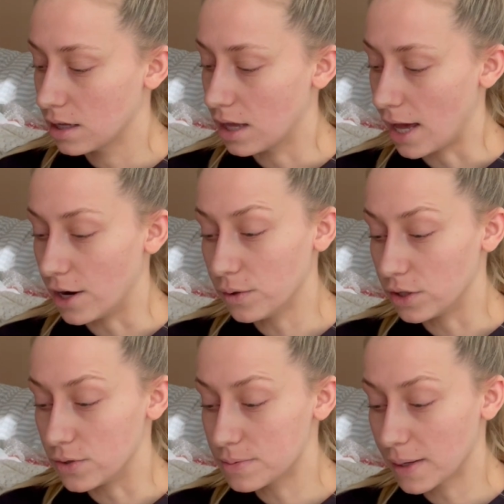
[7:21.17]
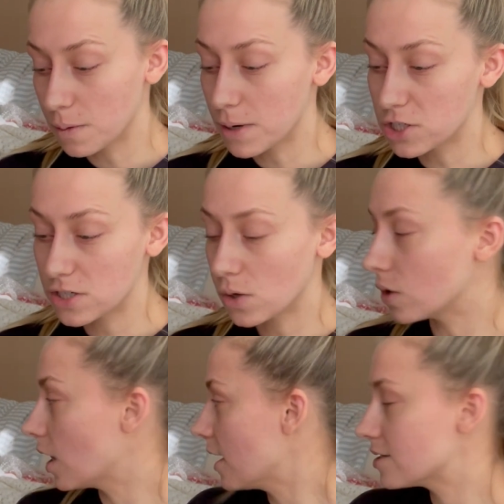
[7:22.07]
I don't use makeup brushes a whole
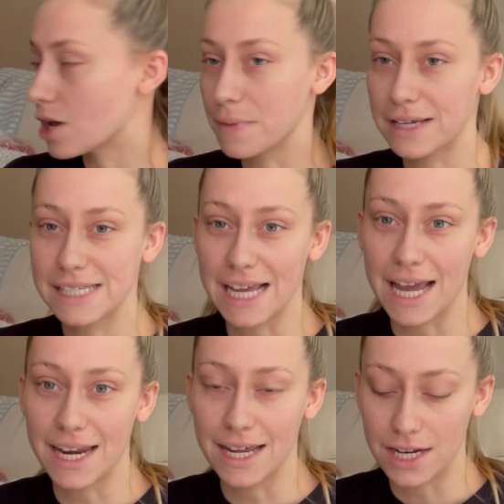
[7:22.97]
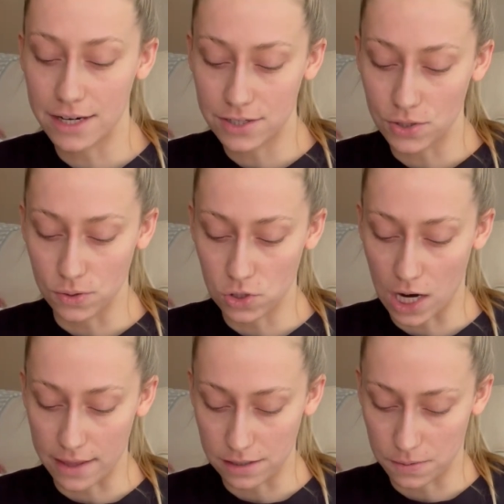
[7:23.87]
lot, so I'm excited to
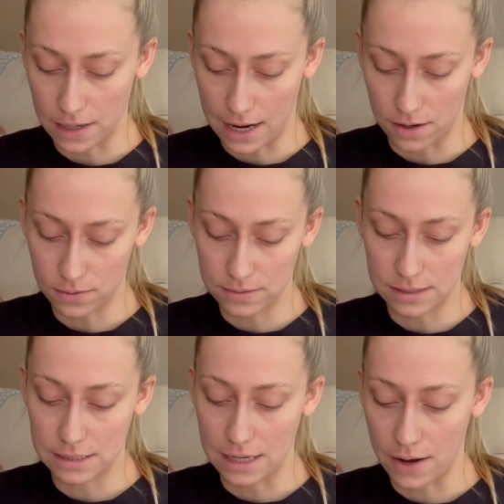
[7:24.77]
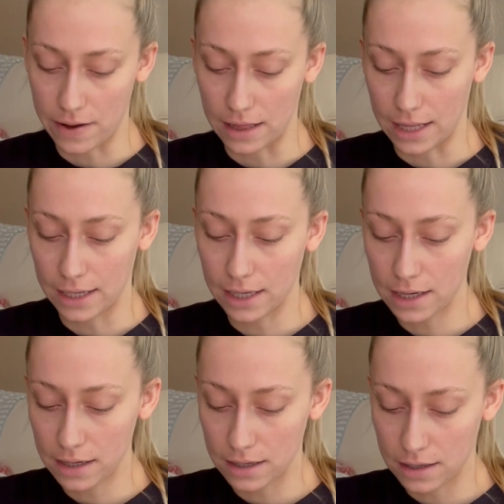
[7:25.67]
try this one out and see how I like
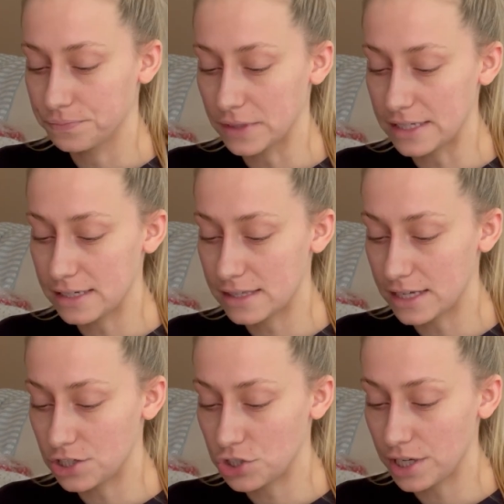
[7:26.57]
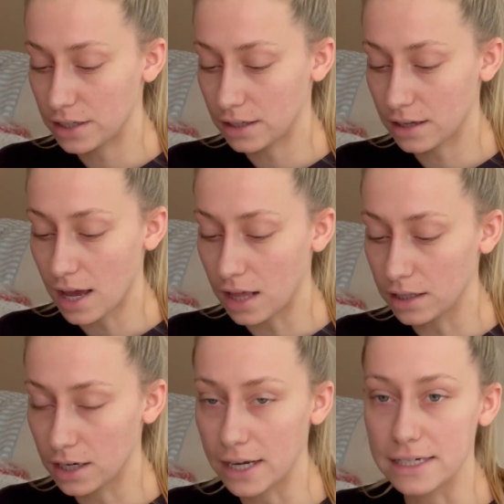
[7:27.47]
it. This is the Cheek
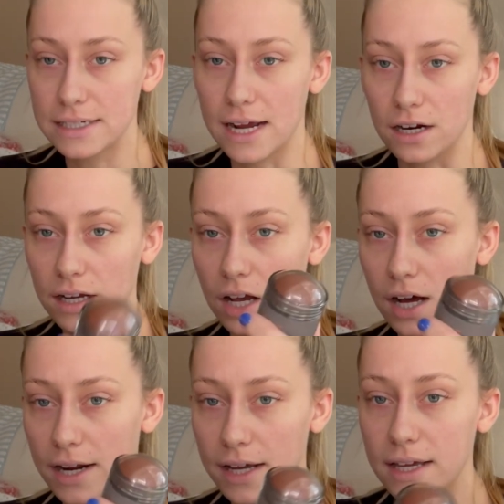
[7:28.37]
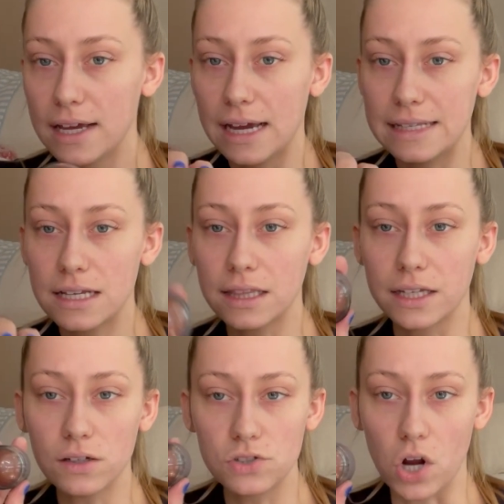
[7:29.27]
Color in Terracotta. It's a
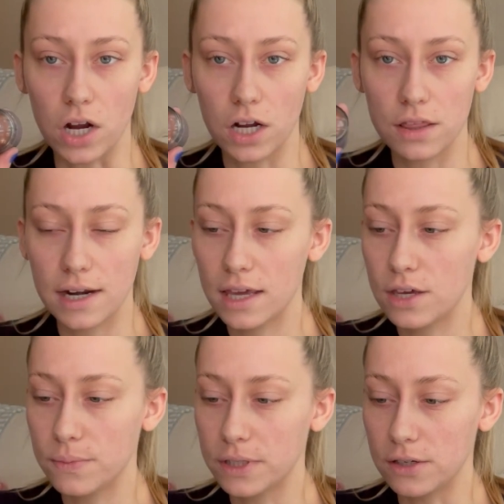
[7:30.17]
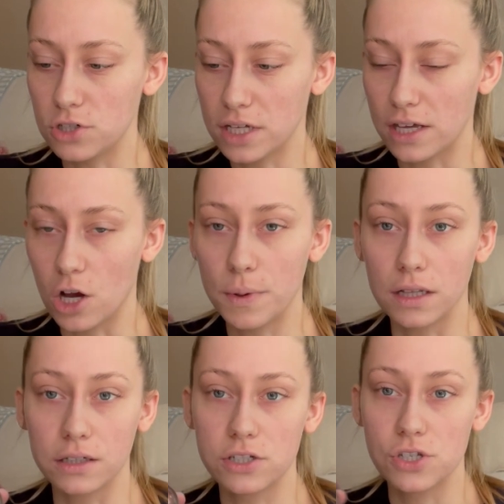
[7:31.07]
little darker than I would usually go, but it
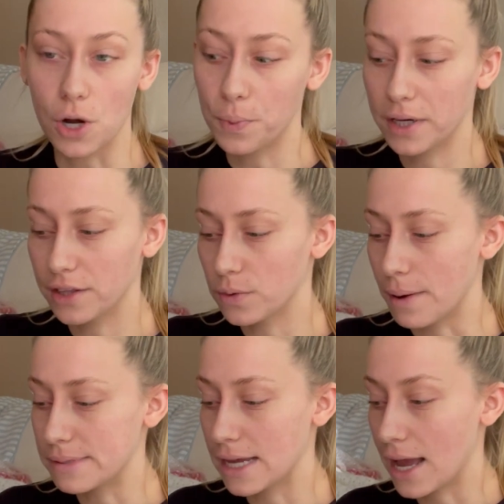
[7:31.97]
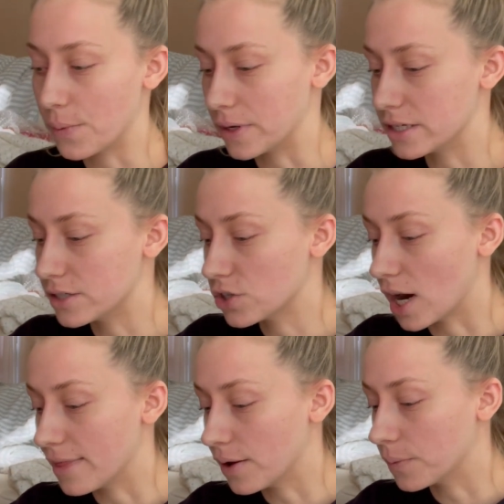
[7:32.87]
looked so pretty on the website. I wanted to try
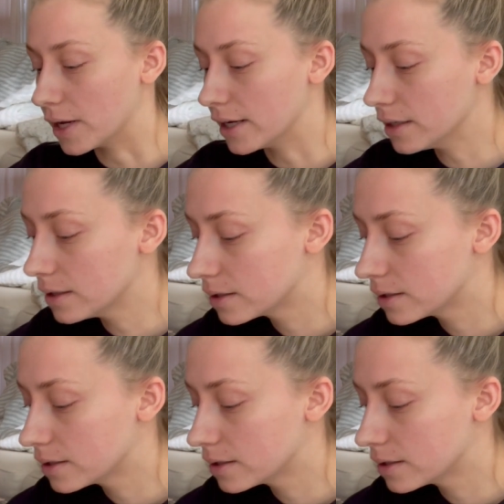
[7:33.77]
that one.